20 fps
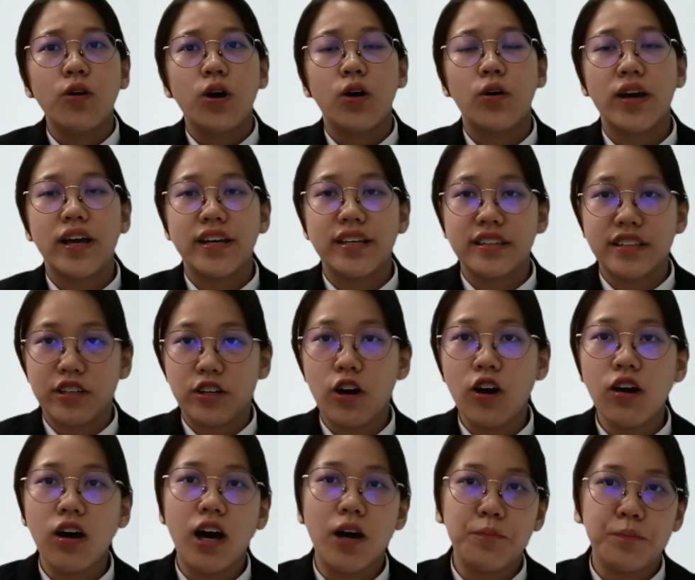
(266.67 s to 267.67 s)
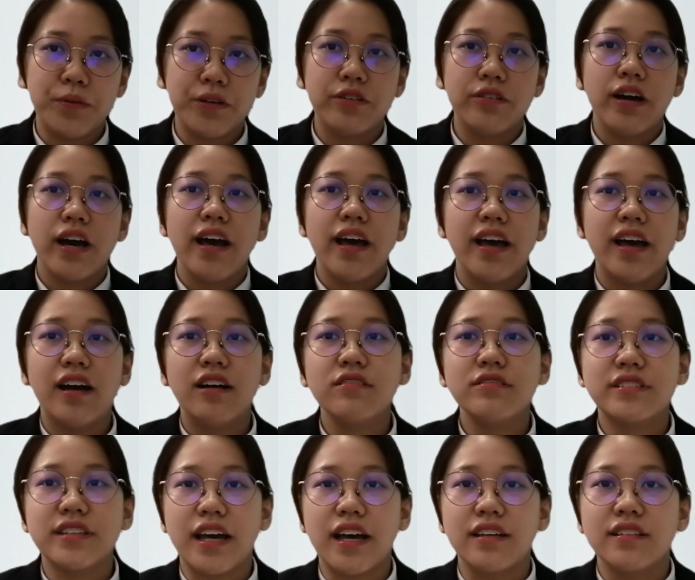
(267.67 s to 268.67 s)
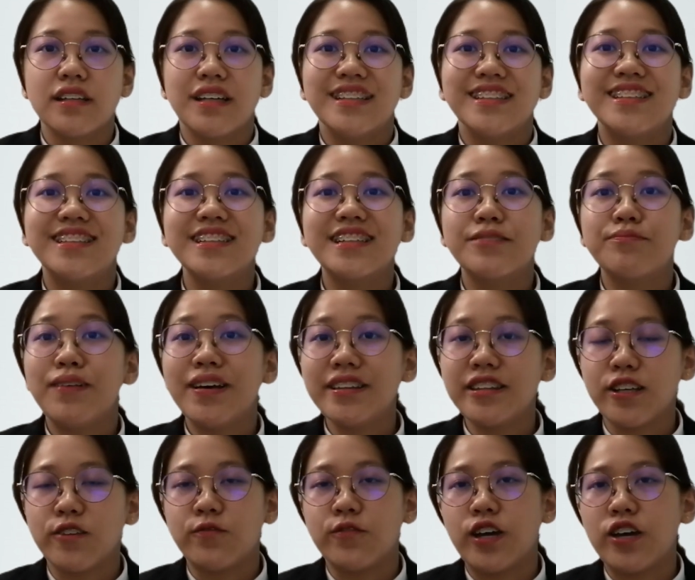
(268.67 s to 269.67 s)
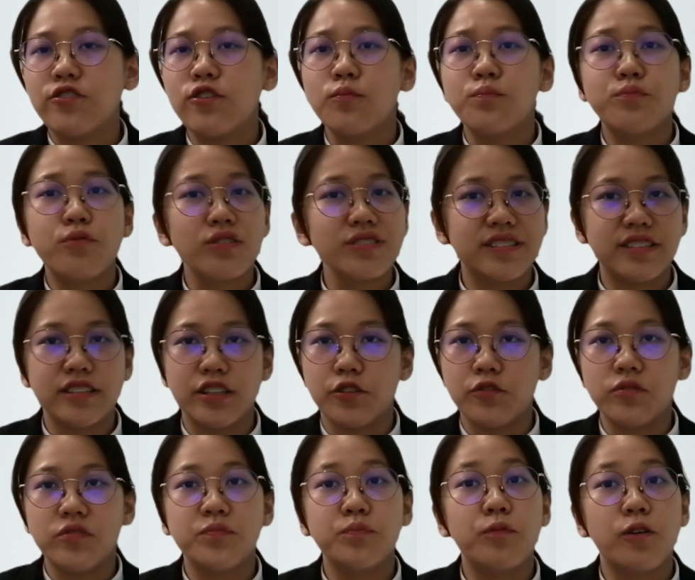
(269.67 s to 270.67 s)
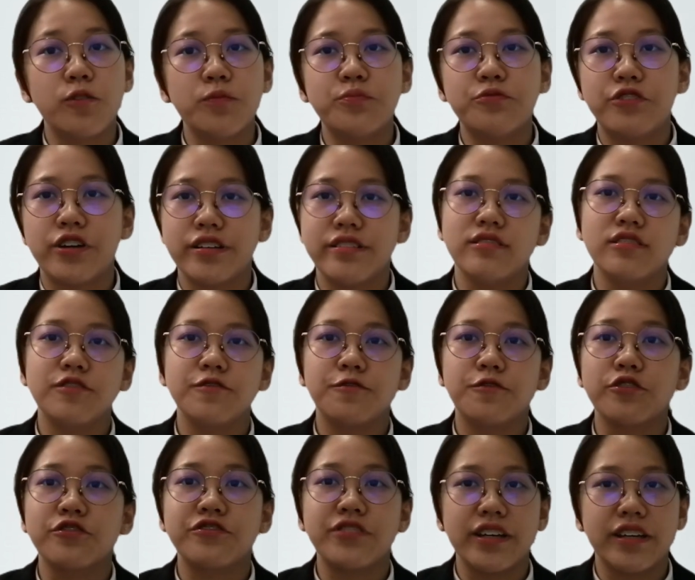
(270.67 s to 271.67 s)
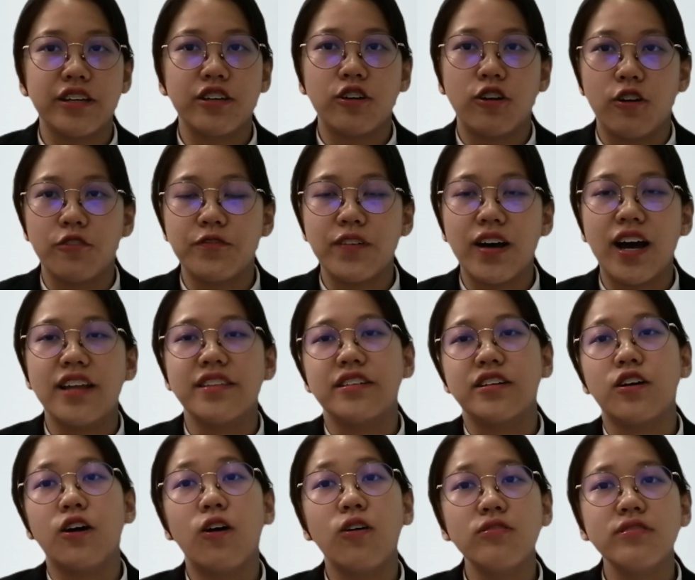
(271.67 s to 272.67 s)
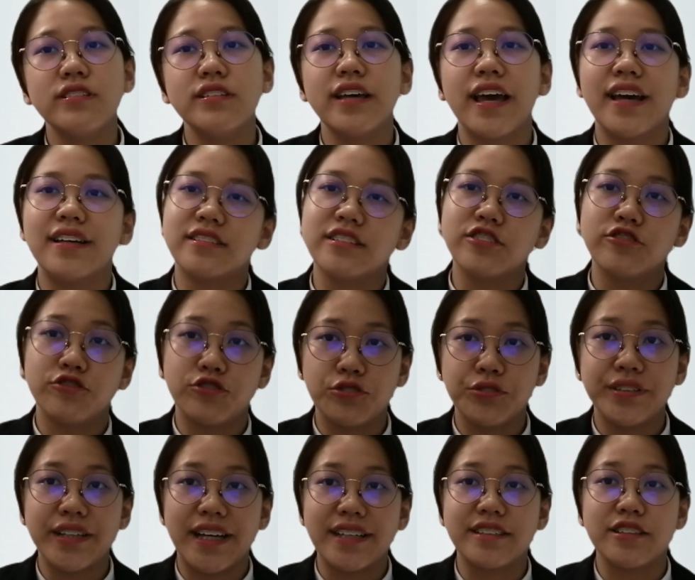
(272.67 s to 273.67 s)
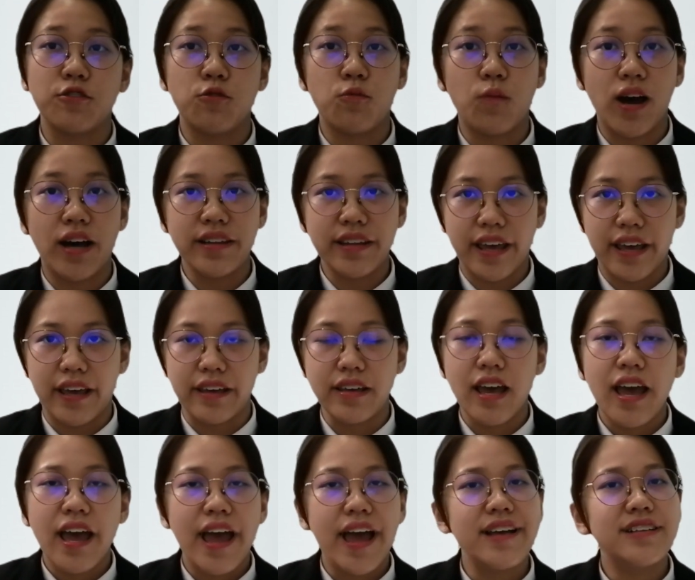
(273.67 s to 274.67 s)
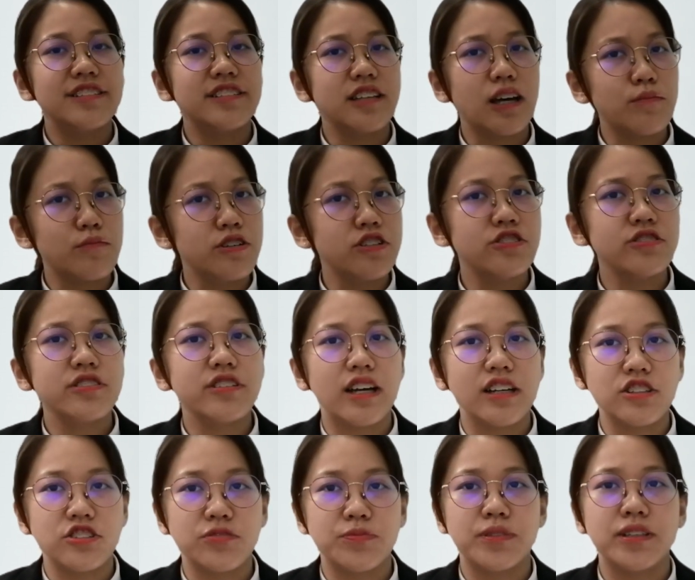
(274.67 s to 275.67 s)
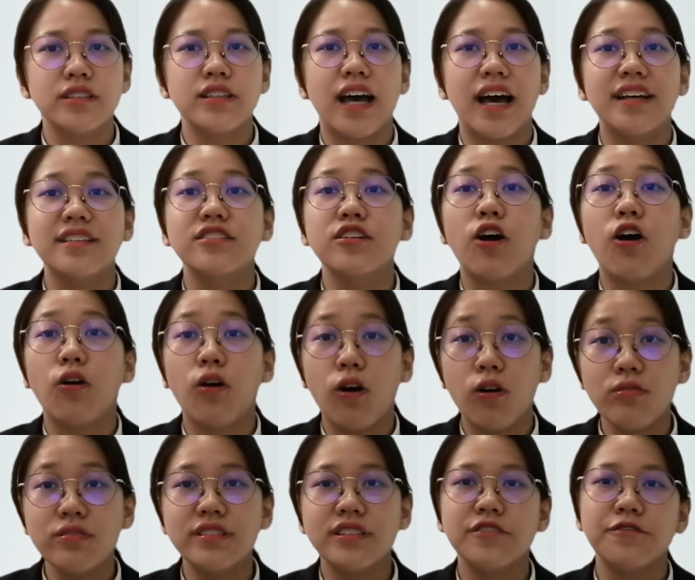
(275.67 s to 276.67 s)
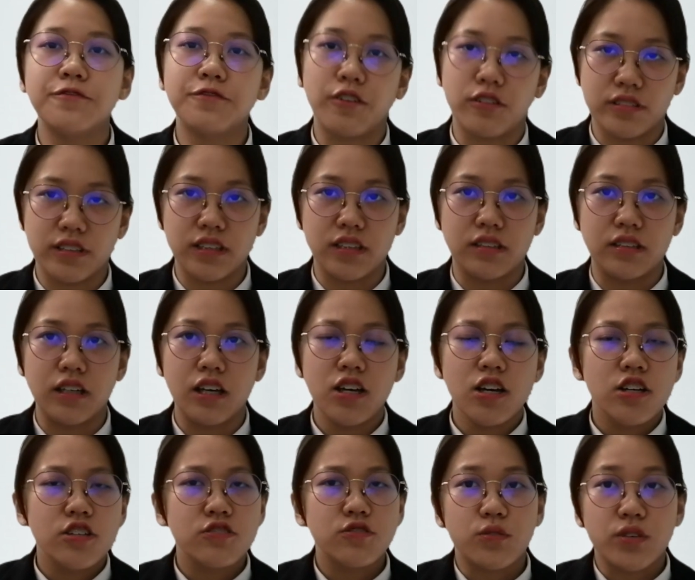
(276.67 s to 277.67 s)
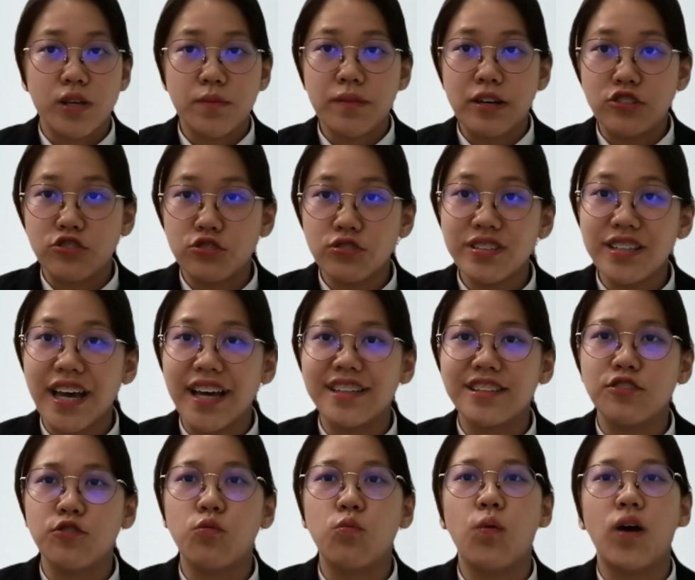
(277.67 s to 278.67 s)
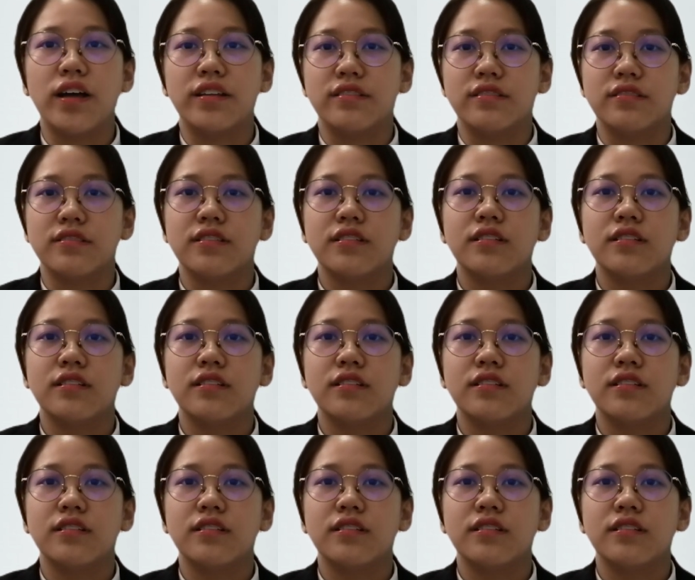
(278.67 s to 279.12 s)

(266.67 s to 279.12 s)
where the court appeal held that the plaintiff cannot proceed with both prayers for striking off under Order Acting Rule 19(1)(a) and summary judgment under Order 14, so he must choose either one.